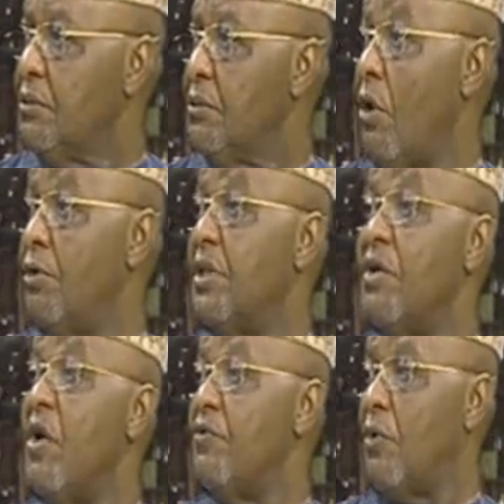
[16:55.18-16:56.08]
on
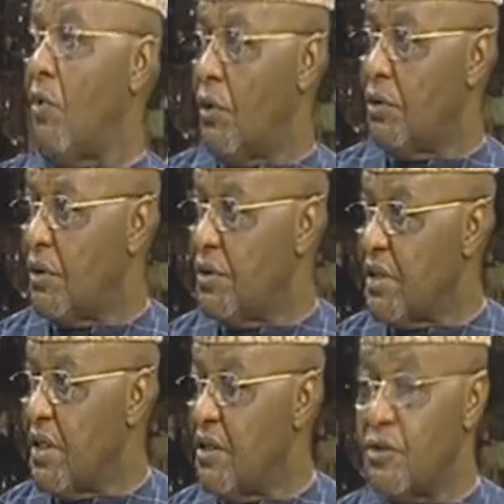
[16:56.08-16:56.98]
the way forward
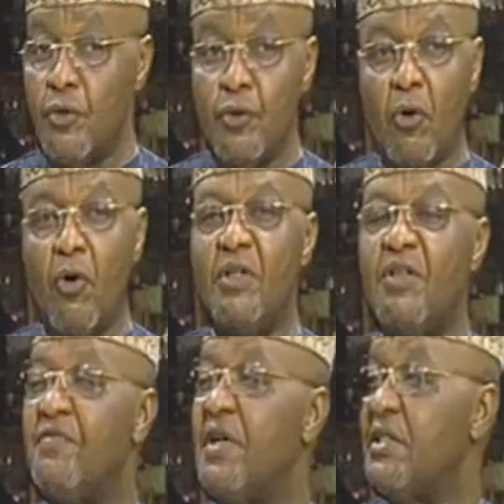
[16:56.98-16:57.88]
concerning. So you call
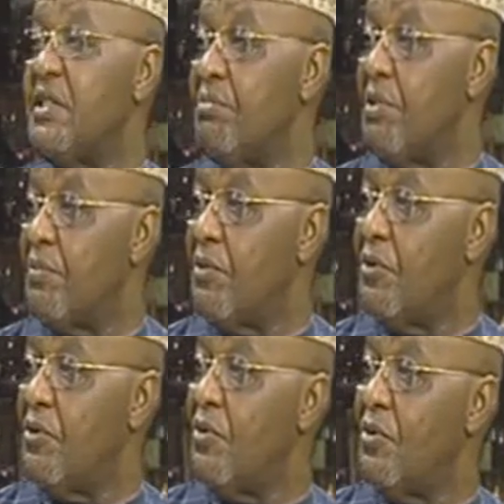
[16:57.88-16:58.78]
the very same
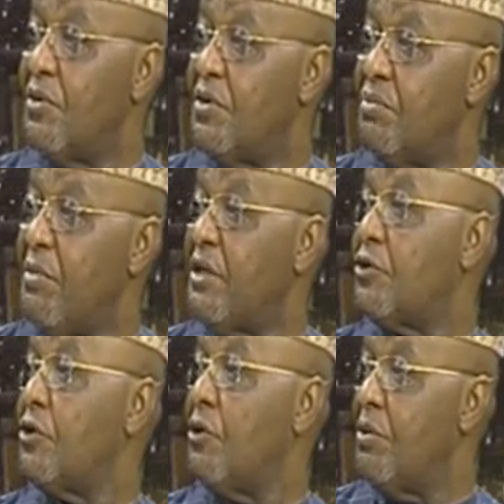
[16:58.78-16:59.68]
people who would
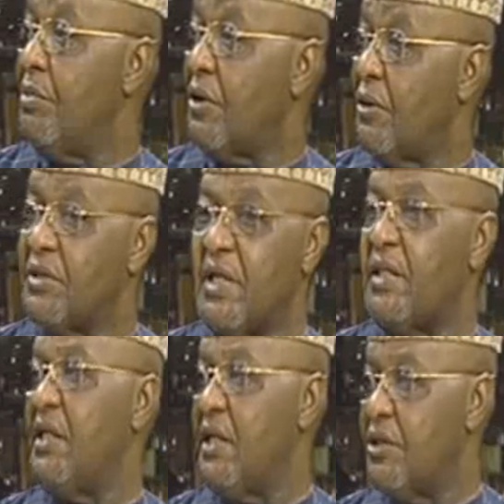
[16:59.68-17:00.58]
make trouble because they
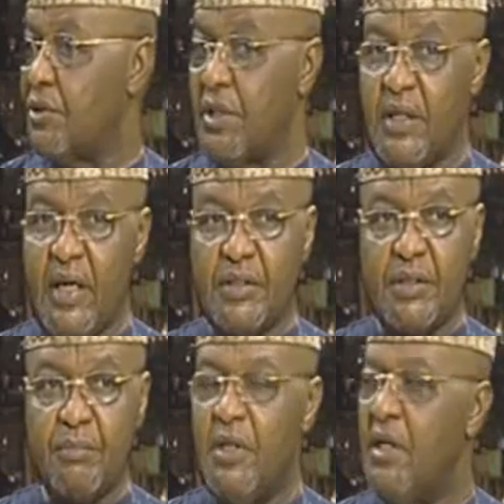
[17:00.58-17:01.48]
think they should elect
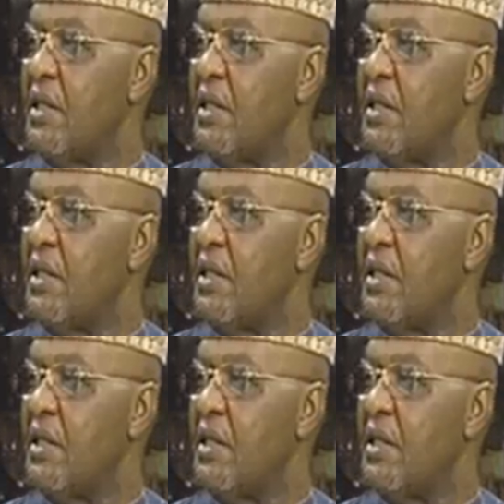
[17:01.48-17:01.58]
him.